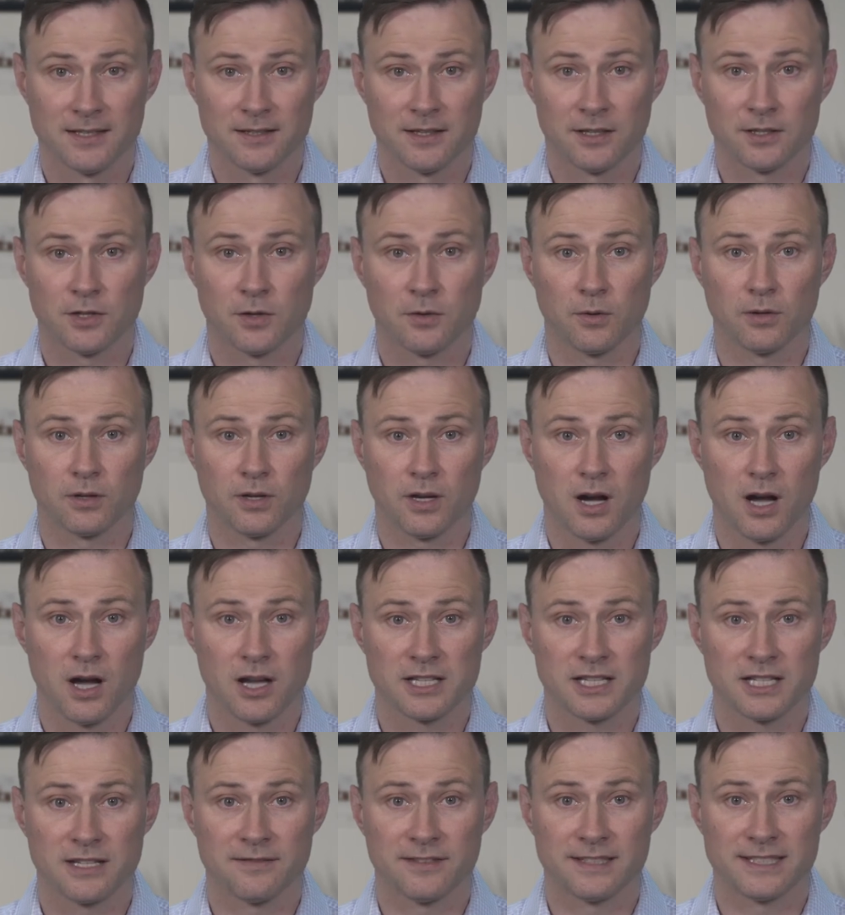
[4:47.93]
The total
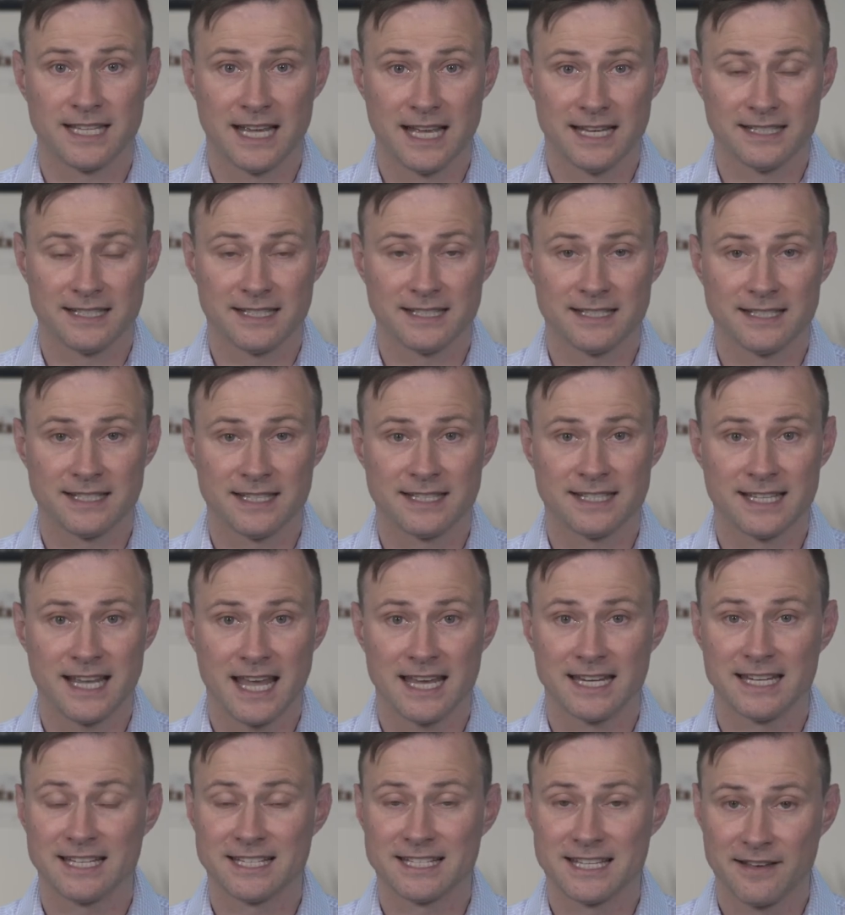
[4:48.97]
cost of attendance is
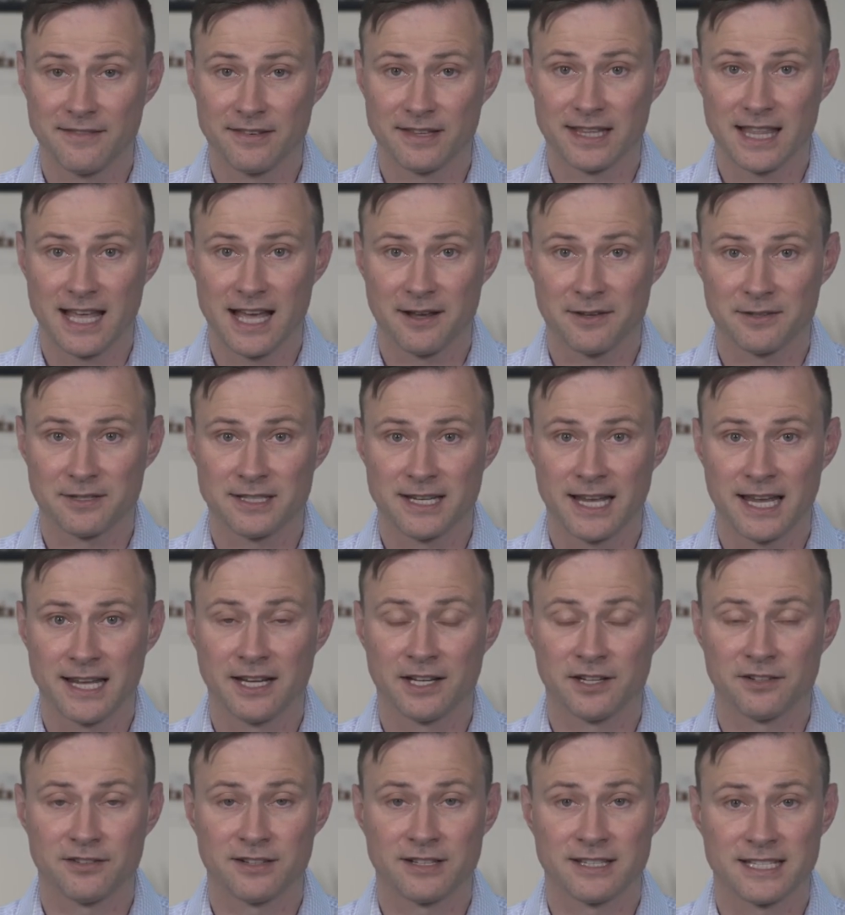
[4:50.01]

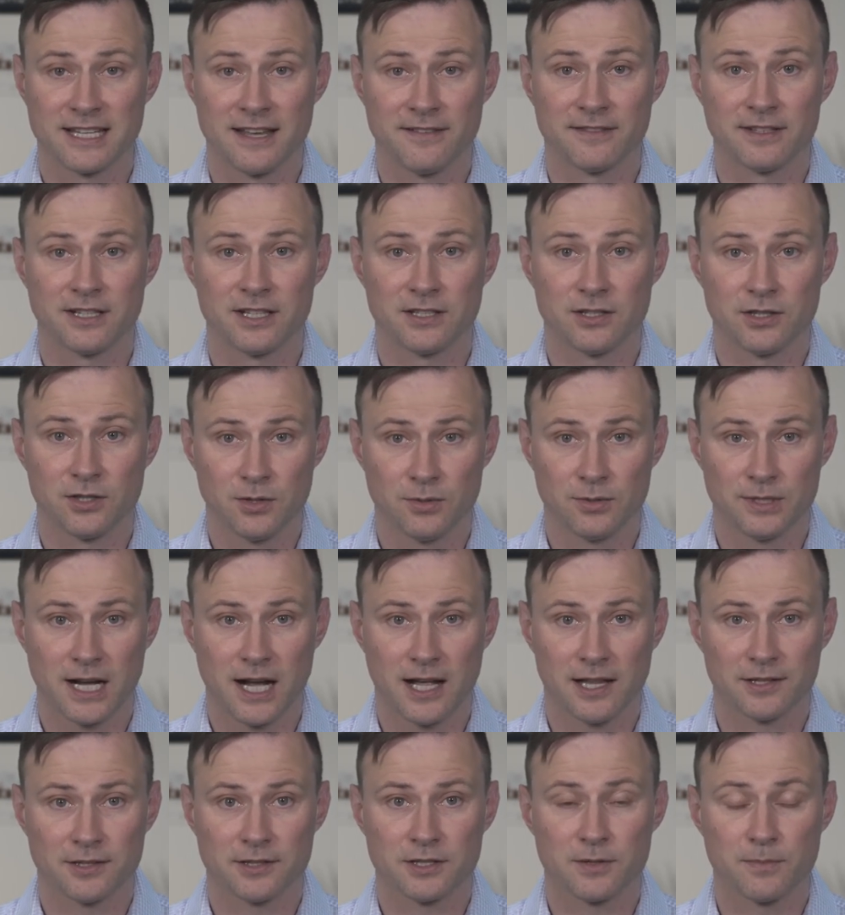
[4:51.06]

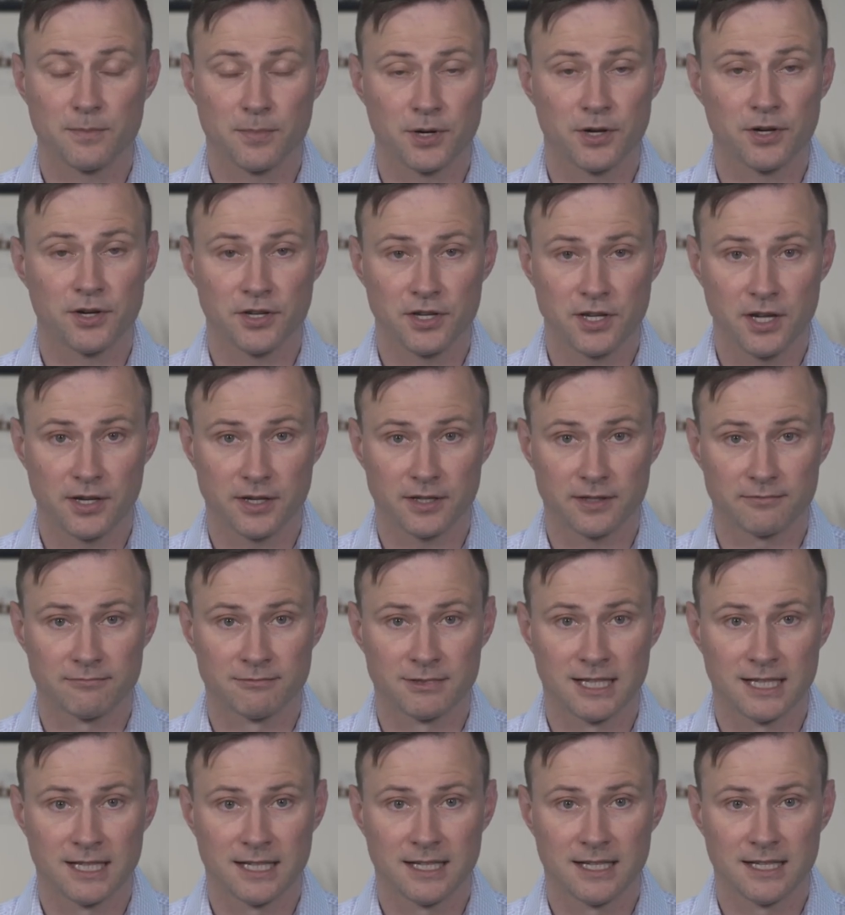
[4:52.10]
$87,872 per year.
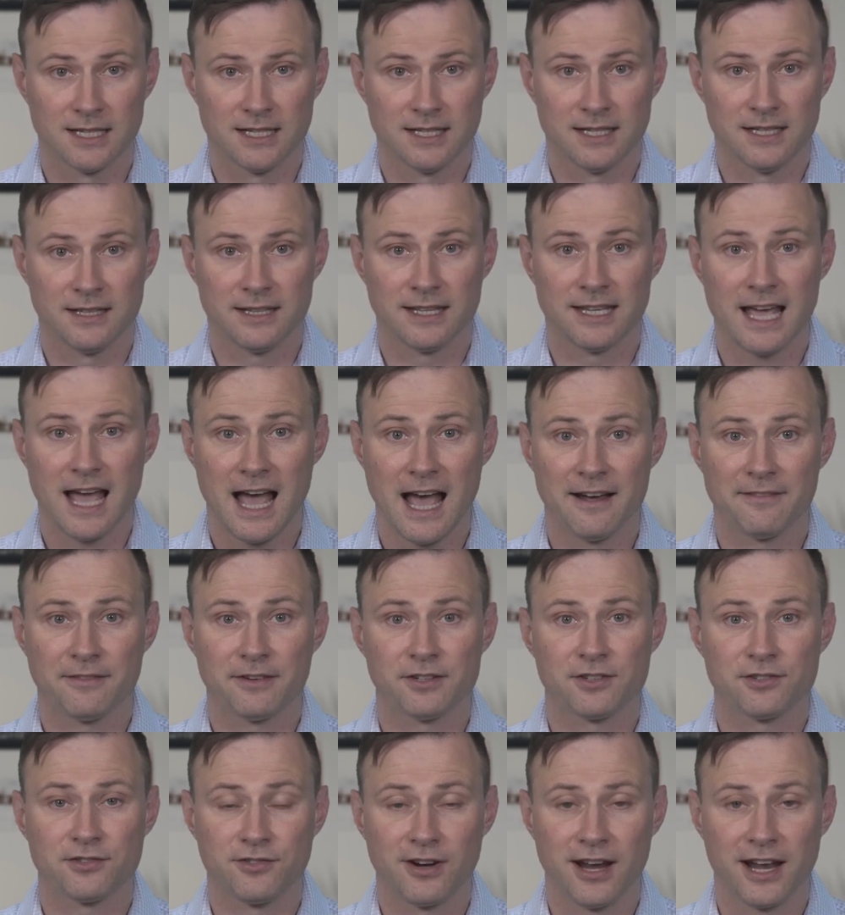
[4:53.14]
The
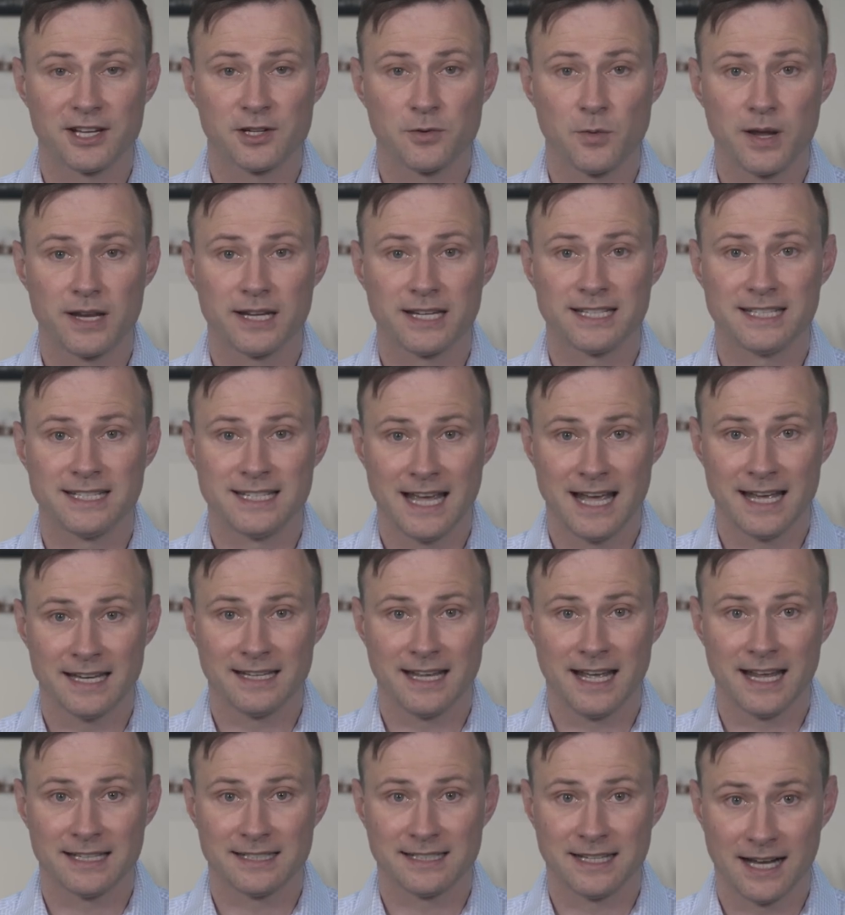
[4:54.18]
average graduating debt
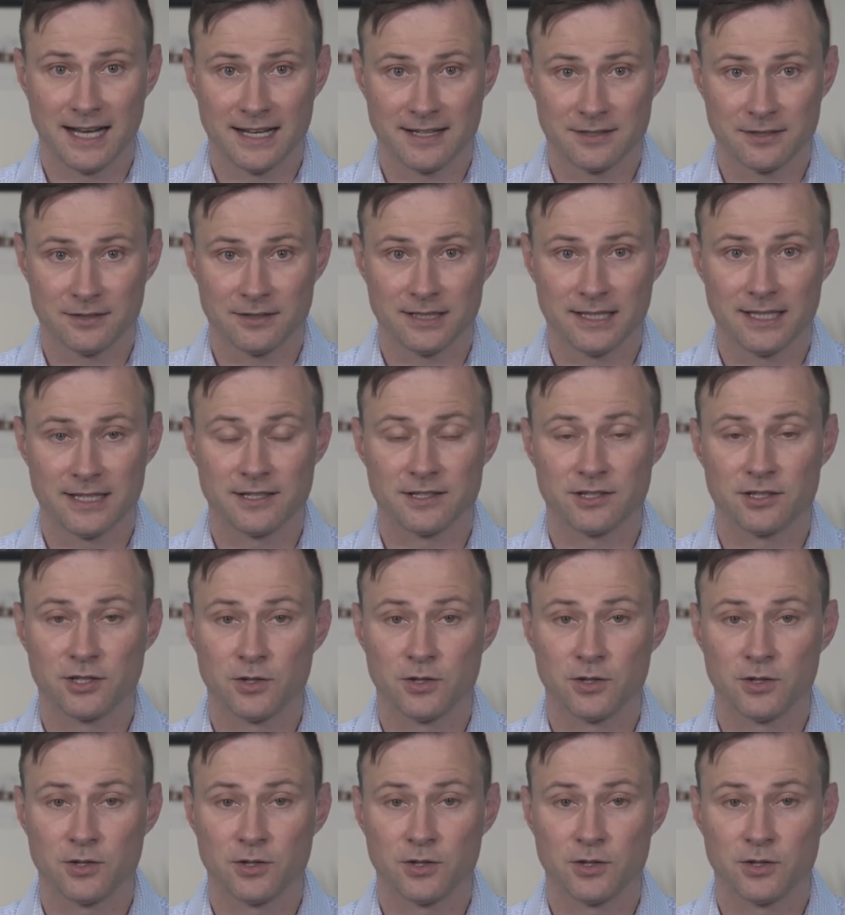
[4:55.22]
at Geisel is